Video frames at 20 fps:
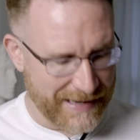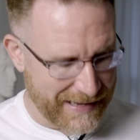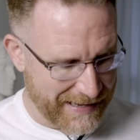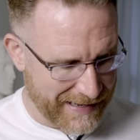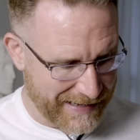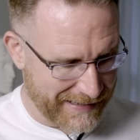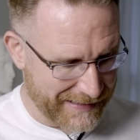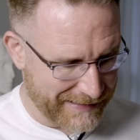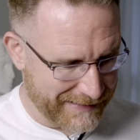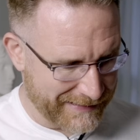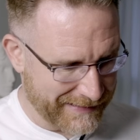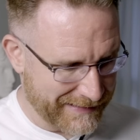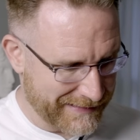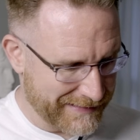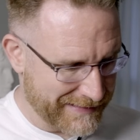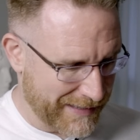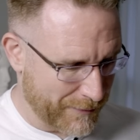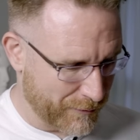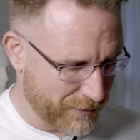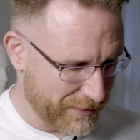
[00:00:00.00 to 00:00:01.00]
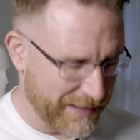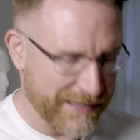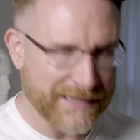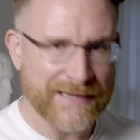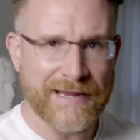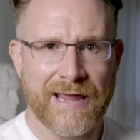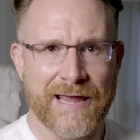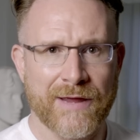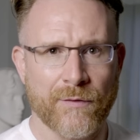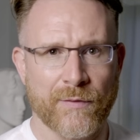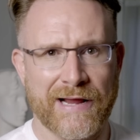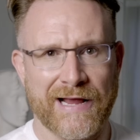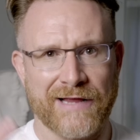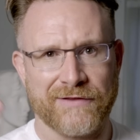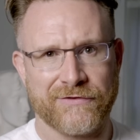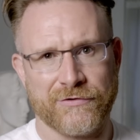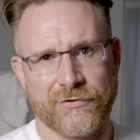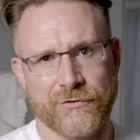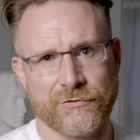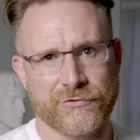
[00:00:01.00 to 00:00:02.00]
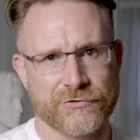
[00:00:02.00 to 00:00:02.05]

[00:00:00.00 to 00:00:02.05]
and they were like, hey, we got two